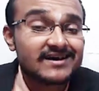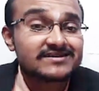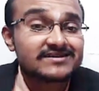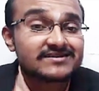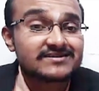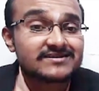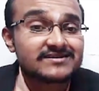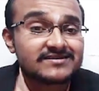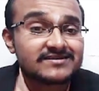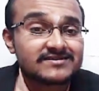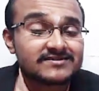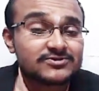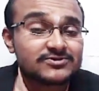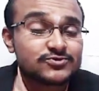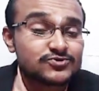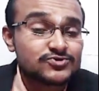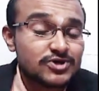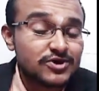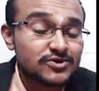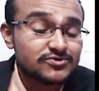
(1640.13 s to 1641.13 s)
the
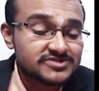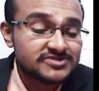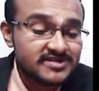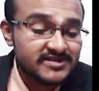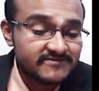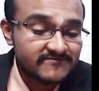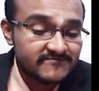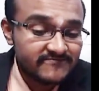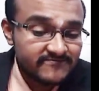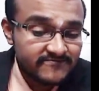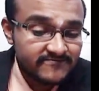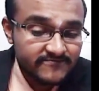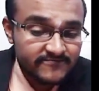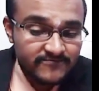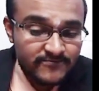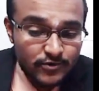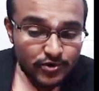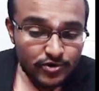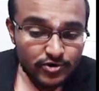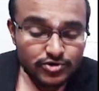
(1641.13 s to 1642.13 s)

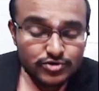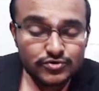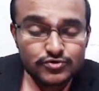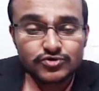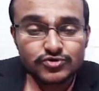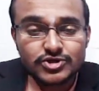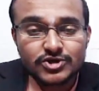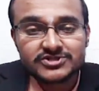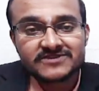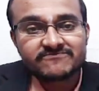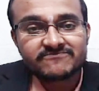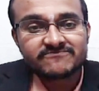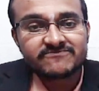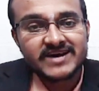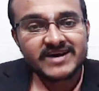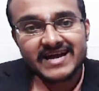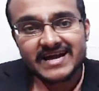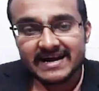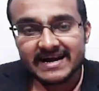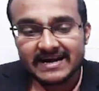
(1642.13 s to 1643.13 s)
2004 to
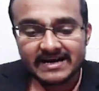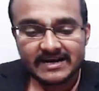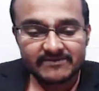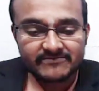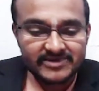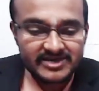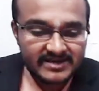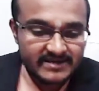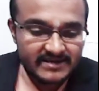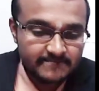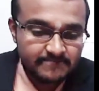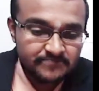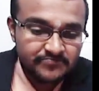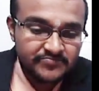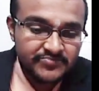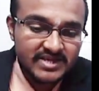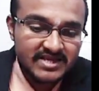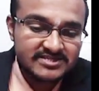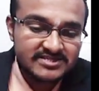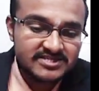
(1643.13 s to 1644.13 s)
2005 academic year.
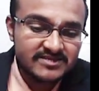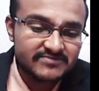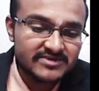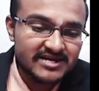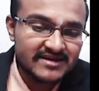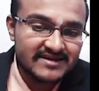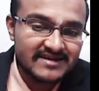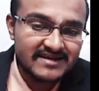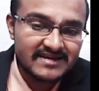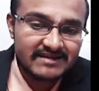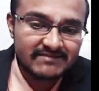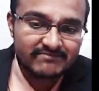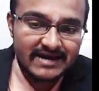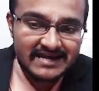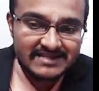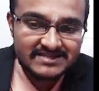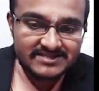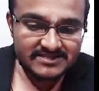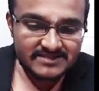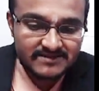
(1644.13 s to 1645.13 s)
Similarly,
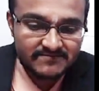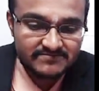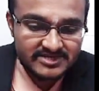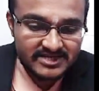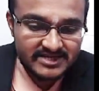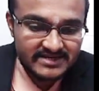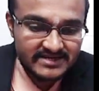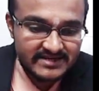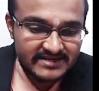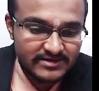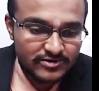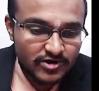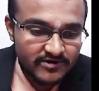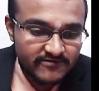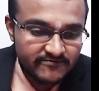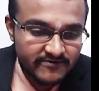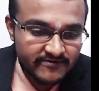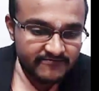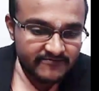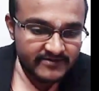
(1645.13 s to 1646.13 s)
in math subject, he
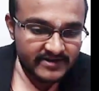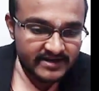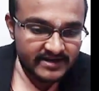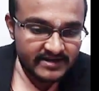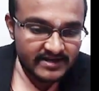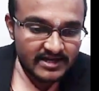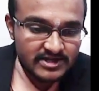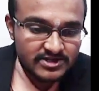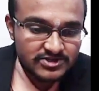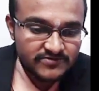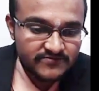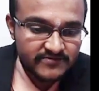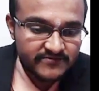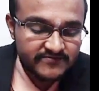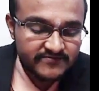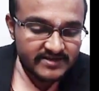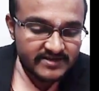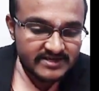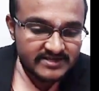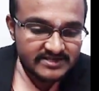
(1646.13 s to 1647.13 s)
got 50.
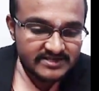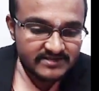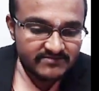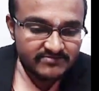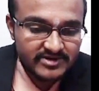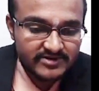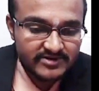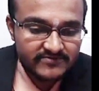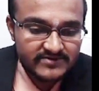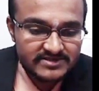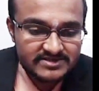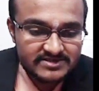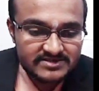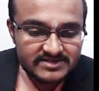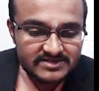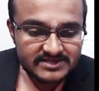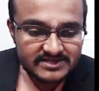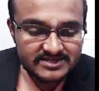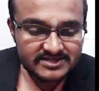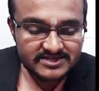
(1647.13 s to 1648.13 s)
So 50 is in
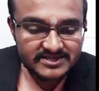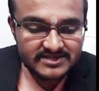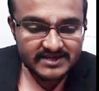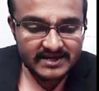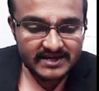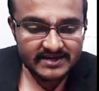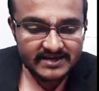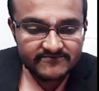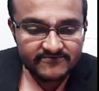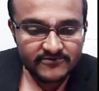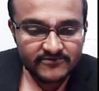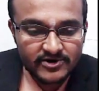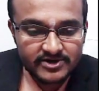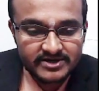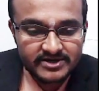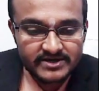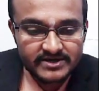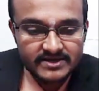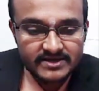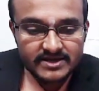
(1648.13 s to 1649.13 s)
between 60 and
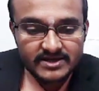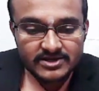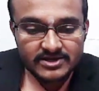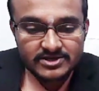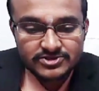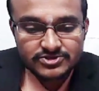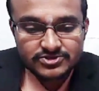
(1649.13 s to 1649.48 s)
40.